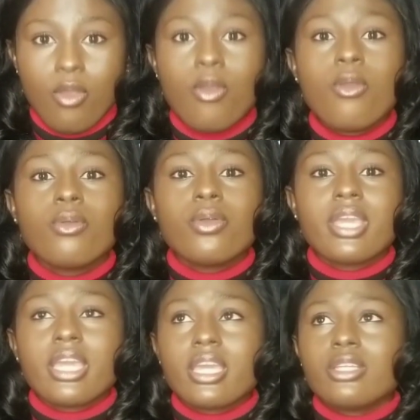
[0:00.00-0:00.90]
Oh,
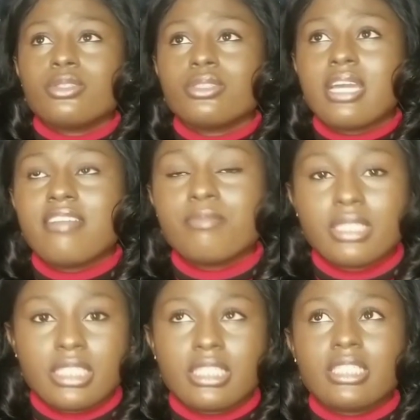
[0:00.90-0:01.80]
okay, you don't have
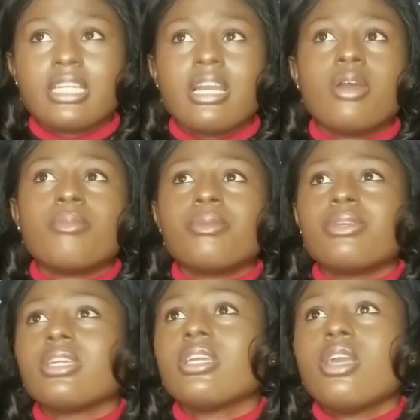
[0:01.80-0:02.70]
money,
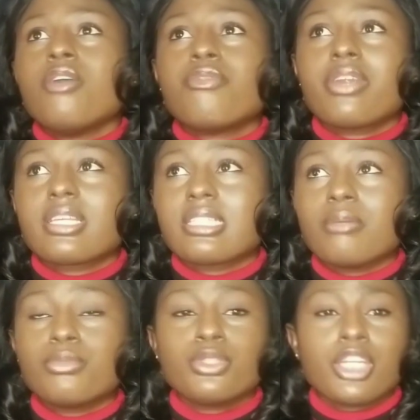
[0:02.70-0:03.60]
maybe for
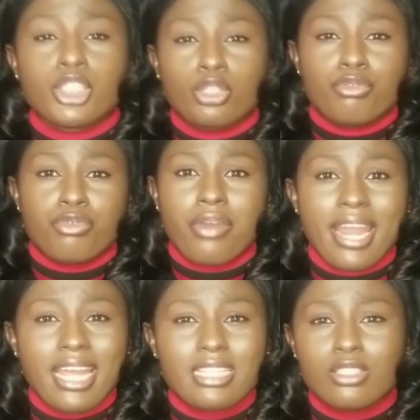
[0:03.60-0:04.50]
example you're short of
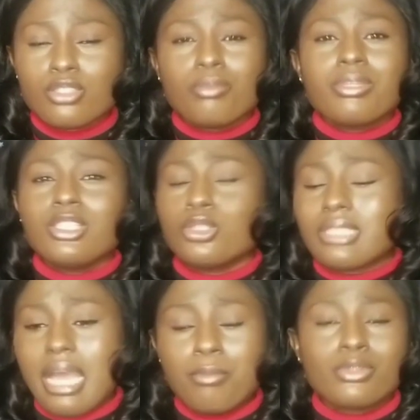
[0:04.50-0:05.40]
rent, something just
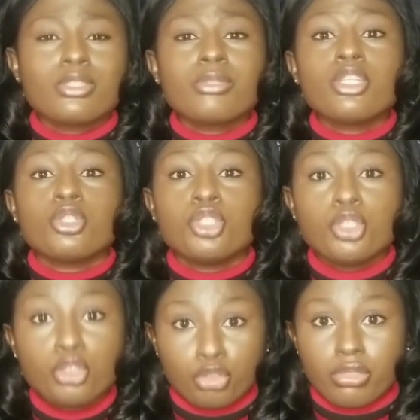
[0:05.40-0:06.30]
happened, something
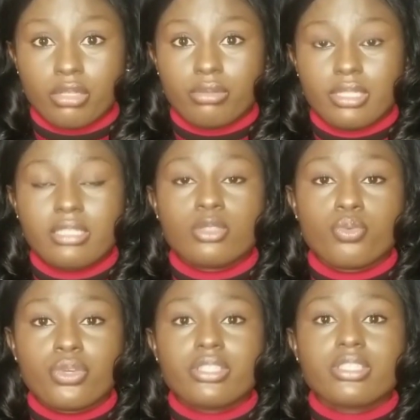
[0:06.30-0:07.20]
unusual, that's the
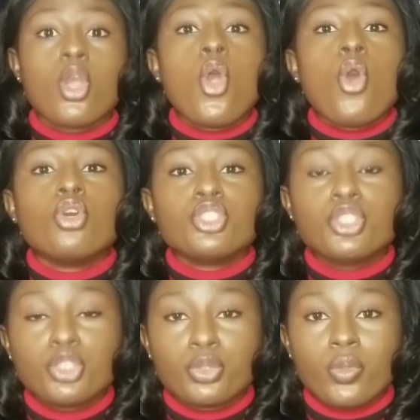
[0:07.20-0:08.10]
word,
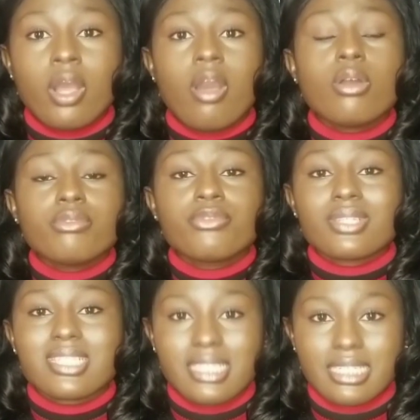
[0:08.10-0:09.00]
unusual,
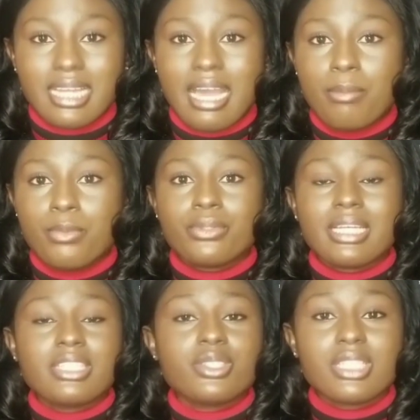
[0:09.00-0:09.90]
unforeseen happened
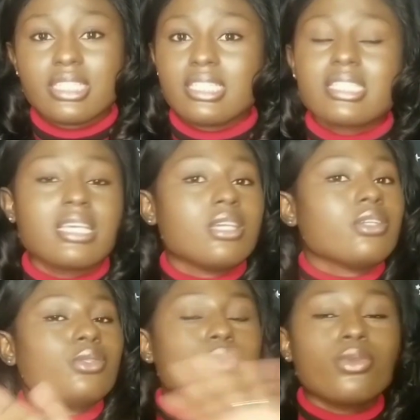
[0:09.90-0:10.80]
and you need it.
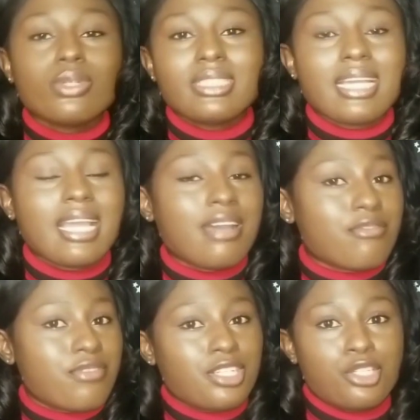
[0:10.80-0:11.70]
You go there and
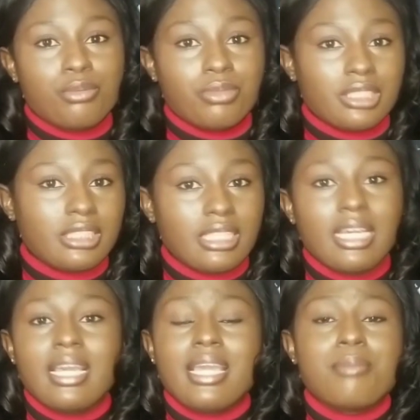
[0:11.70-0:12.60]
fetch your money.
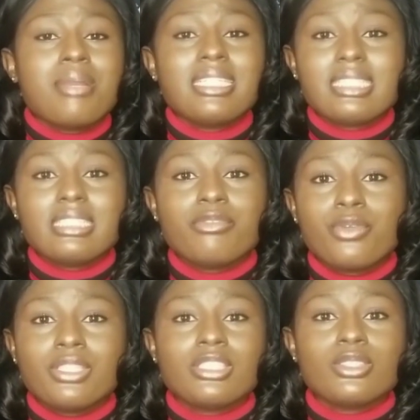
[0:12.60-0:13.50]
Emergency
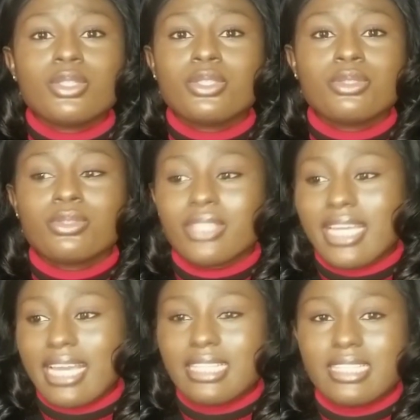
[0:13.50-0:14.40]
fund is not used to
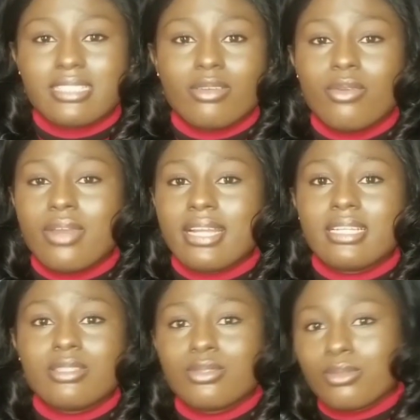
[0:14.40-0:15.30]
get, oh, I
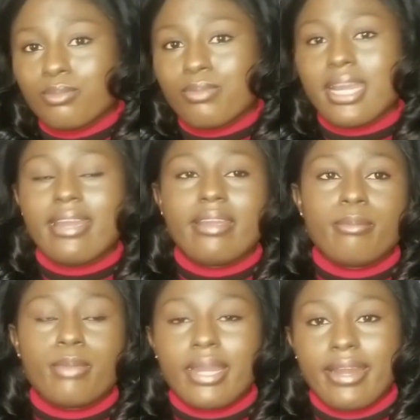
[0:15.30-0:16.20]
need to buy
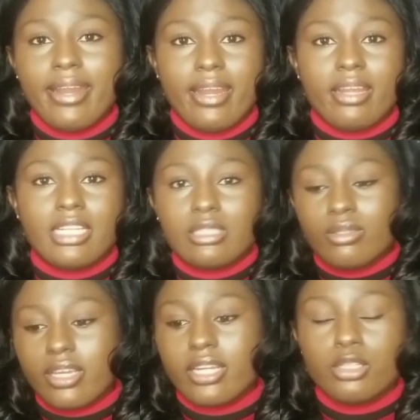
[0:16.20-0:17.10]
my hair, I need to
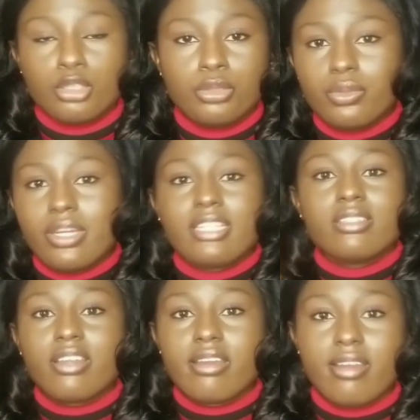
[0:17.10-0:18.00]
get shoe, I need to
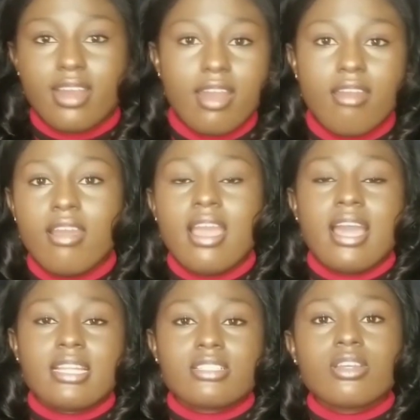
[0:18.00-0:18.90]
get a car,
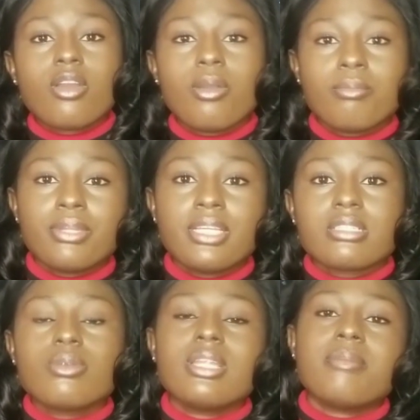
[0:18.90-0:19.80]
and it's not complete.
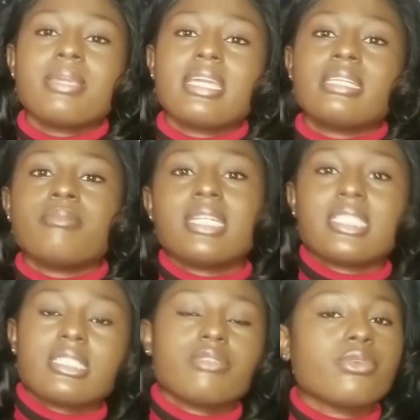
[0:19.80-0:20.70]
Oh, let me get the
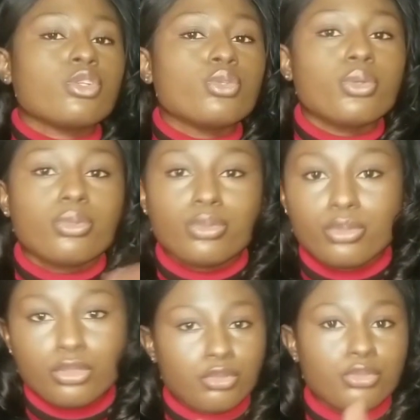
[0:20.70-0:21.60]
emergency fund. No,
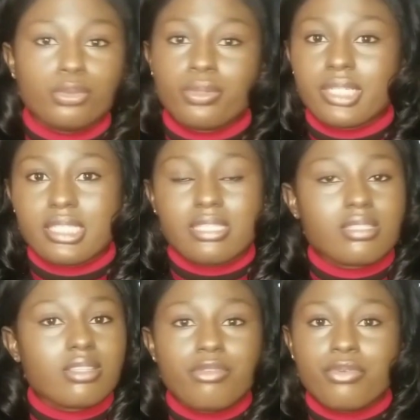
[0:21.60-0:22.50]
don't do it. It's
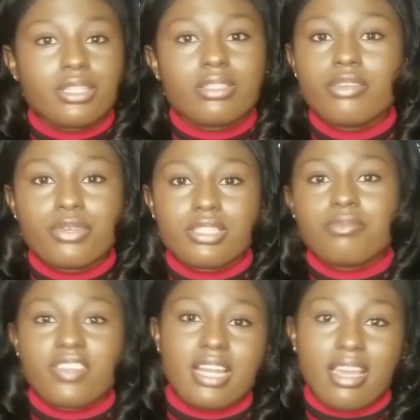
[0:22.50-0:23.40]
not for
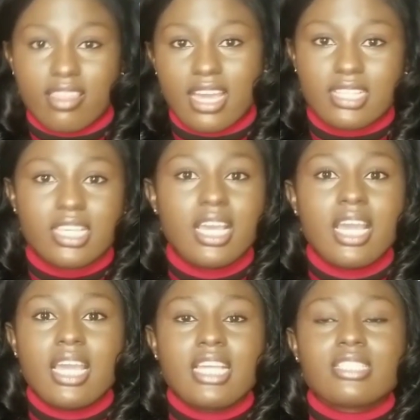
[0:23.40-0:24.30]
something like that.
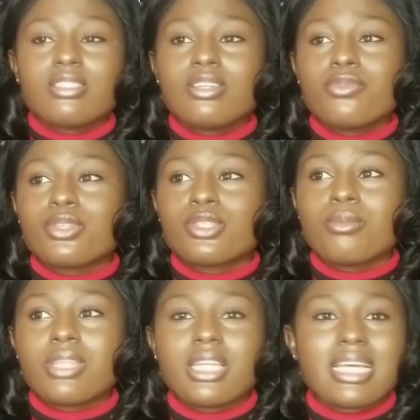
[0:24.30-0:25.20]
It's not for
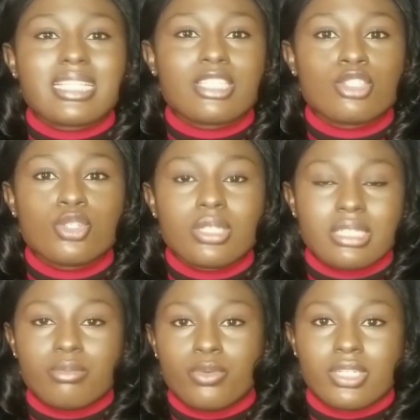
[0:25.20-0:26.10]
something that is not
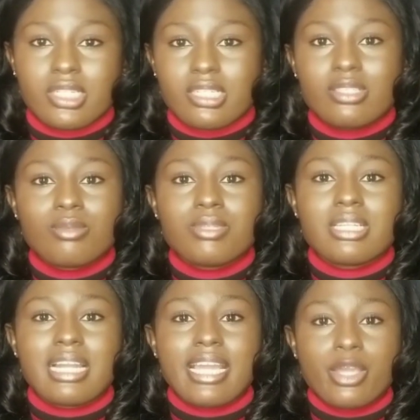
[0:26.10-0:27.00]
important. It's something
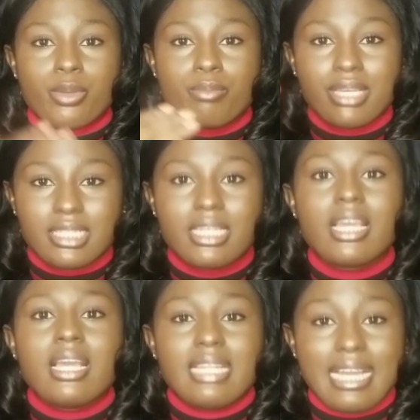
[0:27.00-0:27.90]
like your basic,
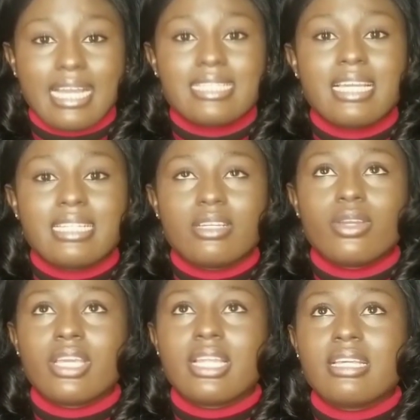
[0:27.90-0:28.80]
like I said,
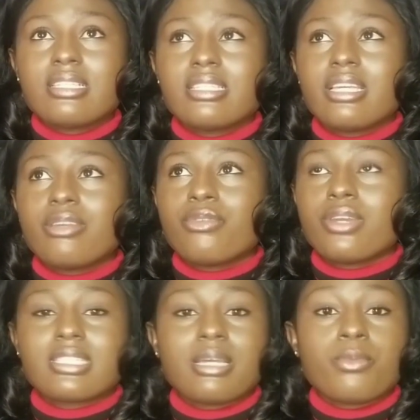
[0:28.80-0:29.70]
okay, let's say for
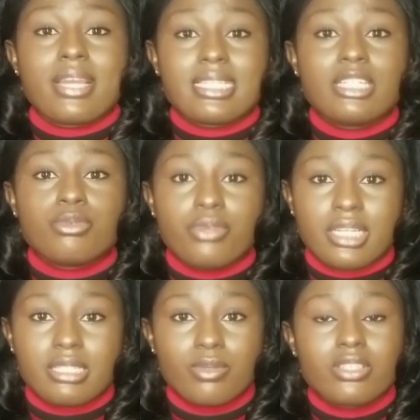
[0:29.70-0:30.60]
example I said
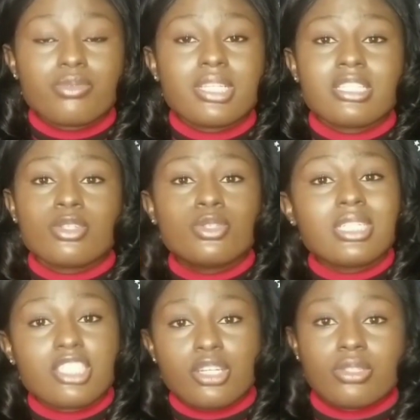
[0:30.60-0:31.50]
rent, because rent, you
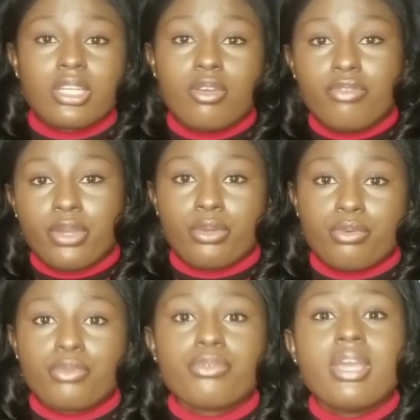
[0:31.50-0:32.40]
need shelter over your
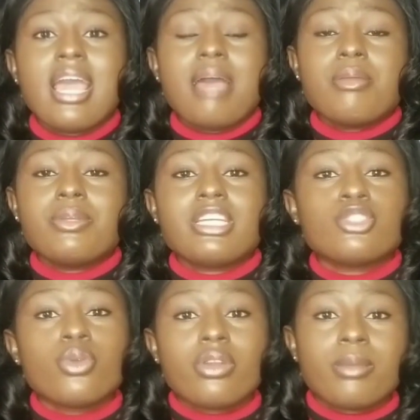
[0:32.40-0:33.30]
roof, and maybe there's
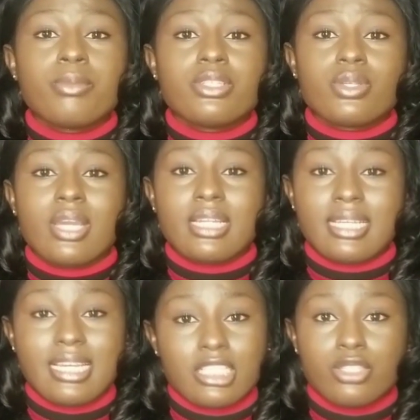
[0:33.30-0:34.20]
no other place you can
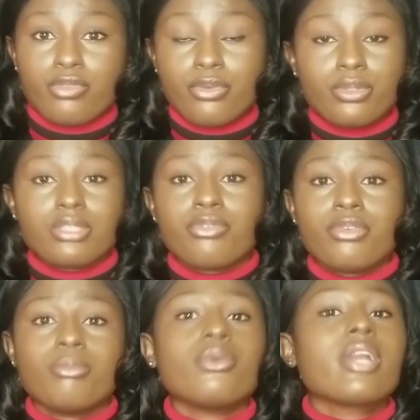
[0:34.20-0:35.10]
get fund
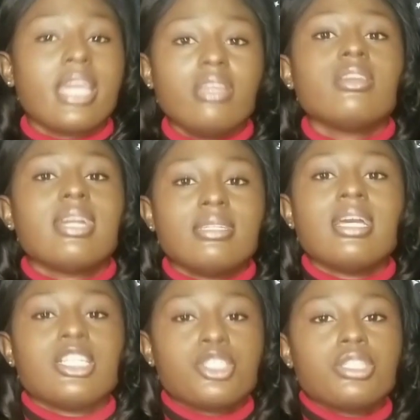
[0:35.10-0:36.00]
from. Okay, you can
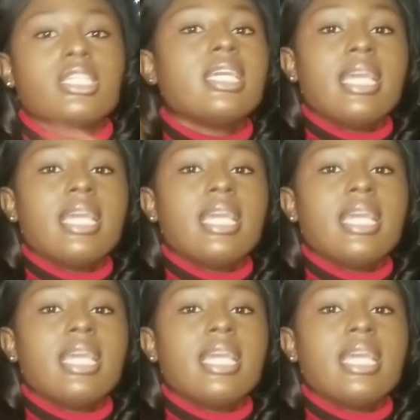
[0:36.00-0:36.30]
actually,